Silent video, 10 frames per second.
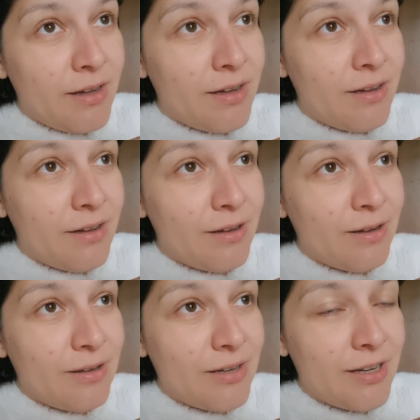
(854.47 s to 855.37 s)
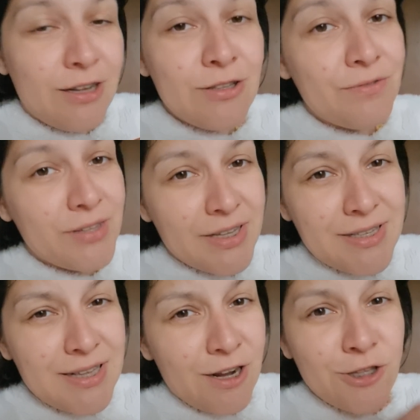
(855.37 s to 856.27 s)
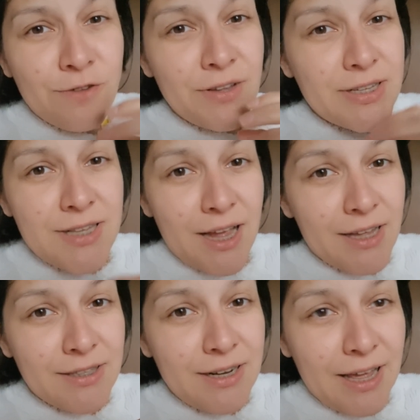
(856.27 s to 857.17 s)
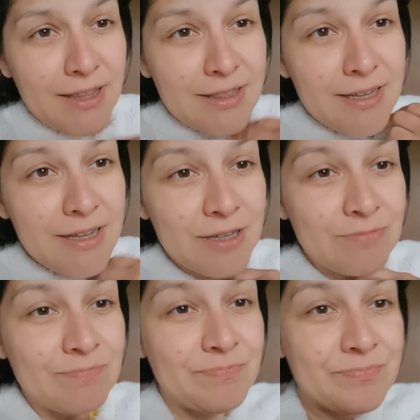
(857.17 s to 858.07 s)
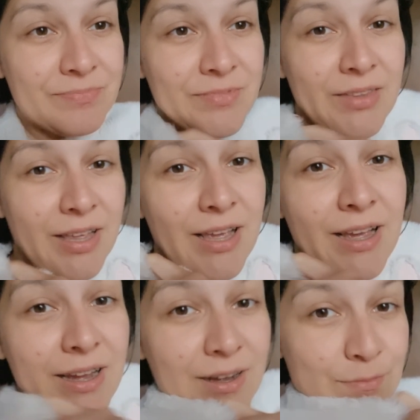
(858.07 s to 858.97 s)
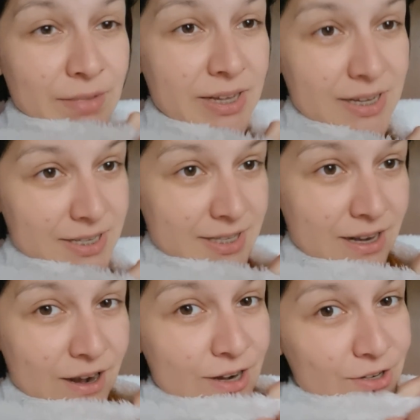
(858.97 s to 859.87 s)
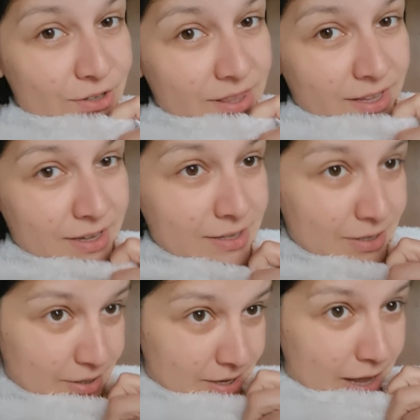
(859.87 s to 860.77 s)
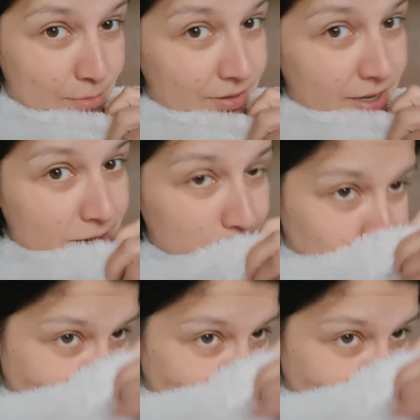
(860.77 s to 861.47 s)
A lot of things, a lot of anxiety lately. Because there are new things happening.